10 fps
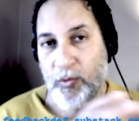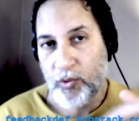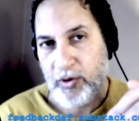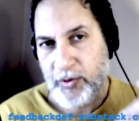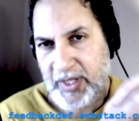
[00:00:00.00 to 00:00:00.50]

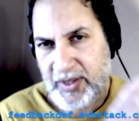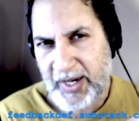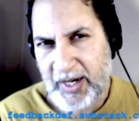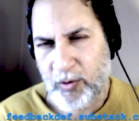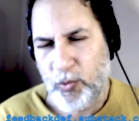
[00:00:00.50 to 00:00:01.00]
were already
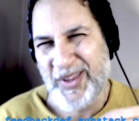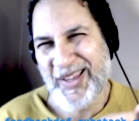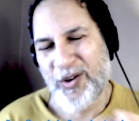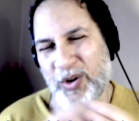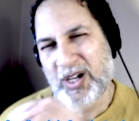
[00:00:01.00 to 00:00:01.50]
there
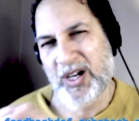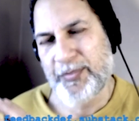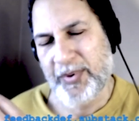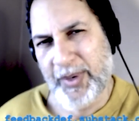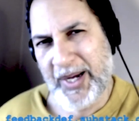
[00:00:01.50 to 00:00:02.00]
without
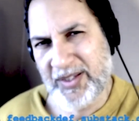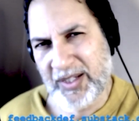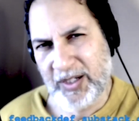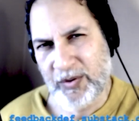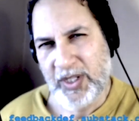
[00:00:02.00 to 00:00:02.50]

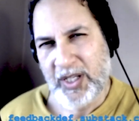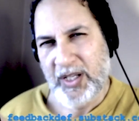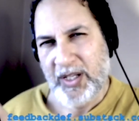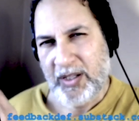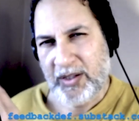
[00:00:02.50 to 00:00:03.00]
compromising
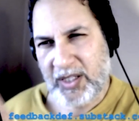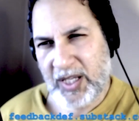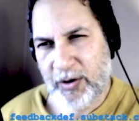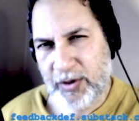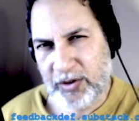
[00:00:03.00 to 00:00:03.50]
the
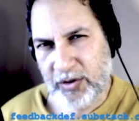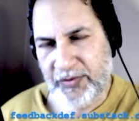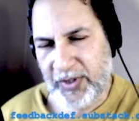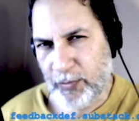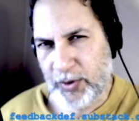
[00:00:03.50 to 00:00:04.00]
character of
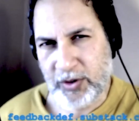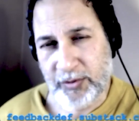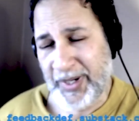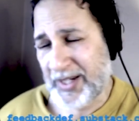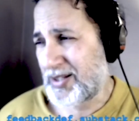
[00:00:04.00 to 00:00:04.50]
the original
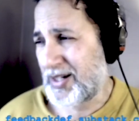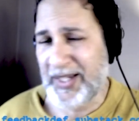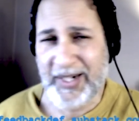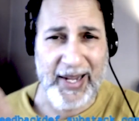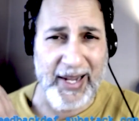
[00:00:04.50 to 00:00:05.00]
mix.
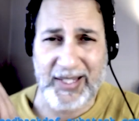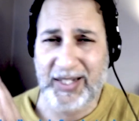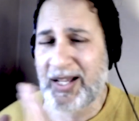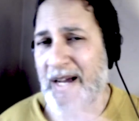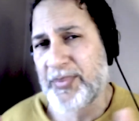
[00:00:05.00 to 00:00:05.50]
Again, I
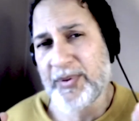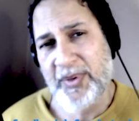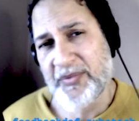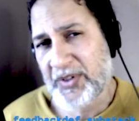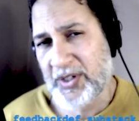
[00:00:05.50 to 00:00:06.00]
cannot put
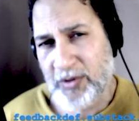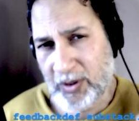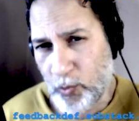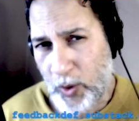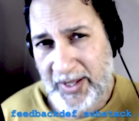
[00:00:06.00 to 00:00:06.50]
my finger
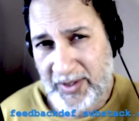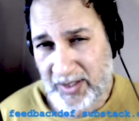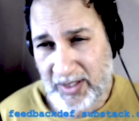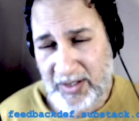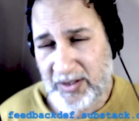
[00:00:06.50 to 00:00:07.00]
on why this
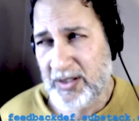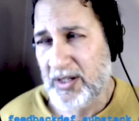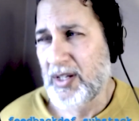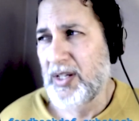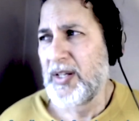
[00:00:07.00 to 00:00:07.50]
is.
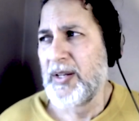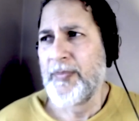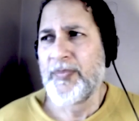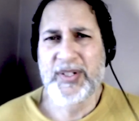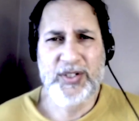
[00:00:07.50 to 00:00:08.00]

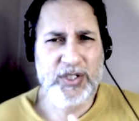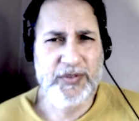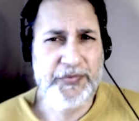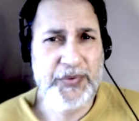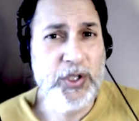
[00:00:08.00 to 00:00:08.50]
It just
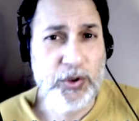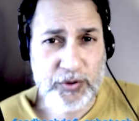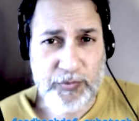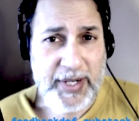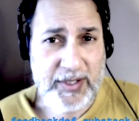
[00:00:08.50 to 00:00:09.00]
feels
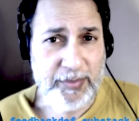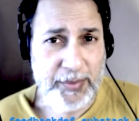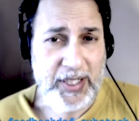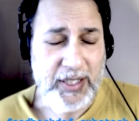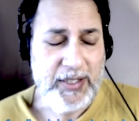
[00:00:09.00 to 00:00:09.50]
right to me.